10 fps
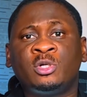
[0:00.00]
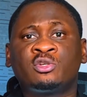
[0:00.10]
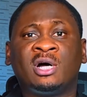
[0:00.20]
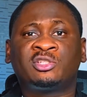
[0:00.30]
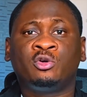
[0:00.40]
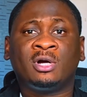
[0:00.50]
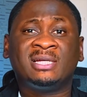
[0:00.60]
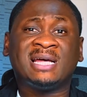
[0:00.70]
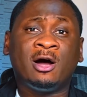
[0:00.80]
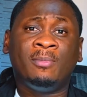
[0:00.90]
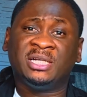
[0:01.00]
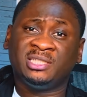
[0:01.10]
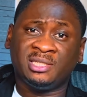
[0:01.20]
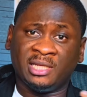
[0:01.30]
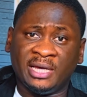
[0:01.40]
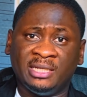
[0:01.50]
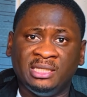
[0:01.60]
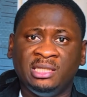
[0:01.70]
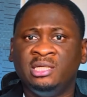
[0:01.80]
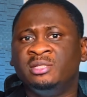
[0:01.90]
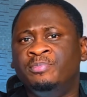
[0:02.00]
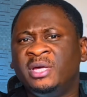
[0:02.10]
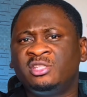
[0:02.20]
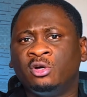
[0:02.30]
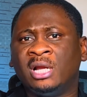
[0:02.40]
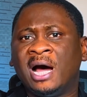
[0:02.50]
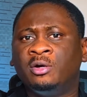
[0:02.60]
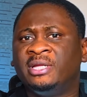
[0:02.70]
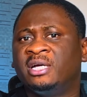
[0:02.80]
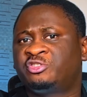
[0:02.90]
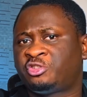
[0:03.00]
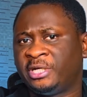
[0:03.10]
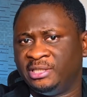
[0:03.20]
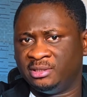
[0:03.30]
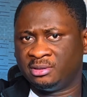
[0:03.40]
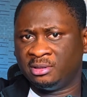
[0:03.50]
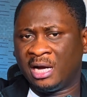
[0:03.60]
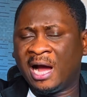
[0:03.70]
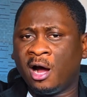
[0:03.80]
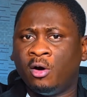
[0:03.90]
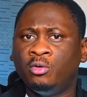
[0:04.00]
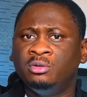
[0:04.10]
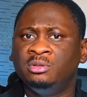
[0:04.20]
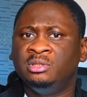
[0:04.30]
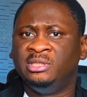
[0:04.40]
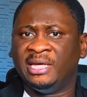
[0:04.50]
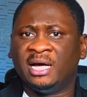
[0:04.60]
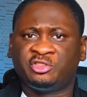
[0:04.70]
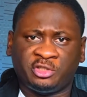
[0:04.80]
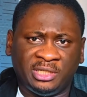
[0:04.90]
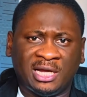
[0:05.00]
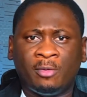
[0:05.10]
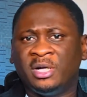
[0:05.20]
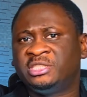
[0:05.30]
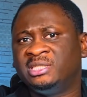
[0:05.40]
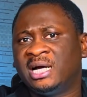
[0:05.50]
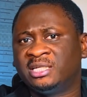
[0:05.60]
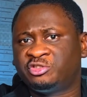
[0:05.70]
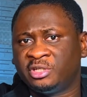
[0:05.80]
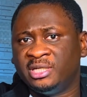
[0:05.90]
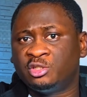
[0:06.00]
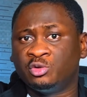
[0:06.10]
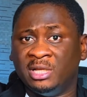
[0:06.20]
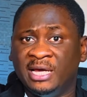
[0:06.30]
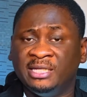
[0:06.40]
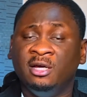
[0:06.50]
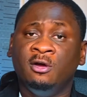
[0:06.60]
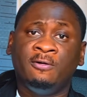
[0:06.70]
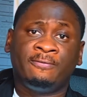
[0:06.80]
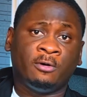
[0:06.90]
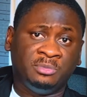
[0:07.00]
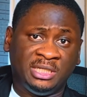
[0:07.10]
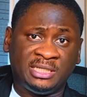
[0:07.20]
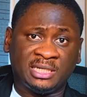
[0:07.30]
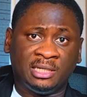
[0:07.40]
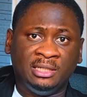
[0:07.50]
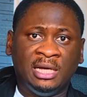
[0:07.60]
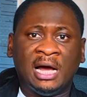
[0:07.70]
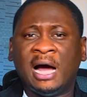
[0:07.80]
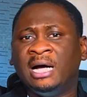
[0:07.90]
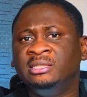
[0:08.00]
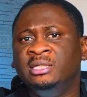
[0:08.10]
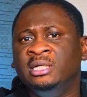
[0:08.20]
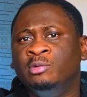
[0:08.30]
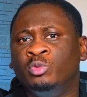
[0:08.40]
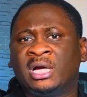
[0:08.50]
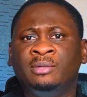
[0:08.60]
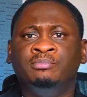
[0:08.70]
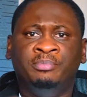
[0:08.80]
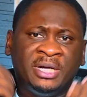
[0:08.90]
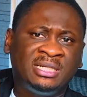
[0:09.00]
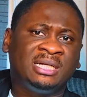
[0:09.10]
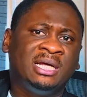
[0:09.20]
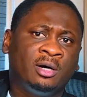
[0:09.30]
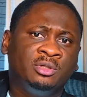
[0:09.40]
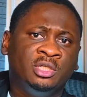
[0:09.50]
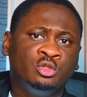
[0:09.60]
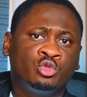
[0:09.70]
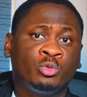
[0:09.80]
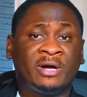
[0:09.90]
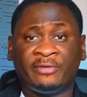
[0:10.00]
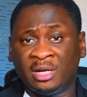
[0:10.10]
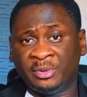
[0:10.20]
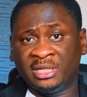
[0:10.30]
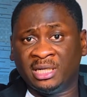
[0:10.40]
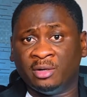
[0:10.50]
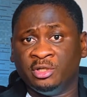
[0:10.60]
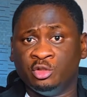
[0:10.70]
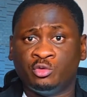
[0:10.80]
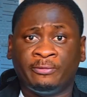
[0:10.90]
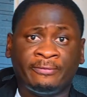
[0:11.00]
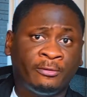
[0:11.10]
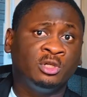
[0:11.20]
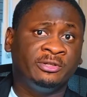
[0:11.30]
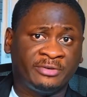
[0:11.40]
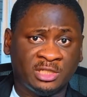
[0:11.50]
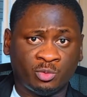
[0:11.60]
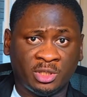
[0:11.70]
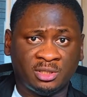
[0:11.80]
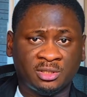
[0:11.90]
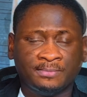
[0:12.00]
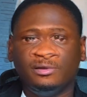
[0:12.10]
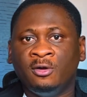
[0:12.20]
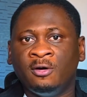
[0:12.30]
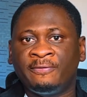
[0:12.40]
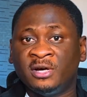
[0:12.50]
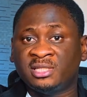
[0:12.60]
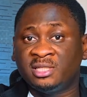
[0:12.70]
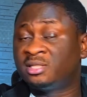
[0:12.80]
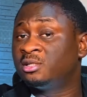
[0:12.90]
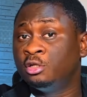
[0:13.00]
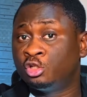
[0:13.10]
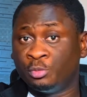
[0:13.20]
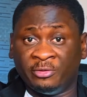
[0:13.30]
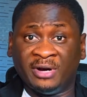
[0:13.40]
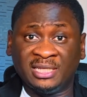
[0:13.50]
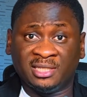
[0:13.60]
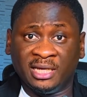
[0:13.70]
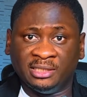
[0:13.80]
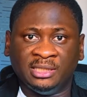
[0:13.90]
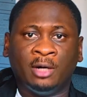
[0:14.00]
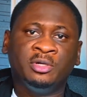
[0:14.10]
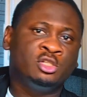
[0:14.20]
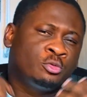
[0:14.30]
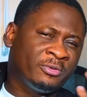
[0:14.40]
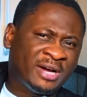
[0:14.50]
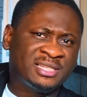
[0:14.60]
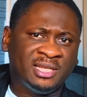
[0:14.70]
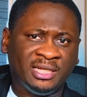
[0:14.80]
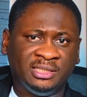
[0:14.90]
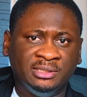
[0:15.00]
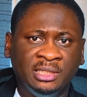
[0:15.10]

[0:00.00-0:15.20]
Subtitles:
way to categorize how machines learn is based on how they are trained. How machines are trained to learn from data. And we can further break that down into 4 different ways. First is supervised learning. Now in supervised learning,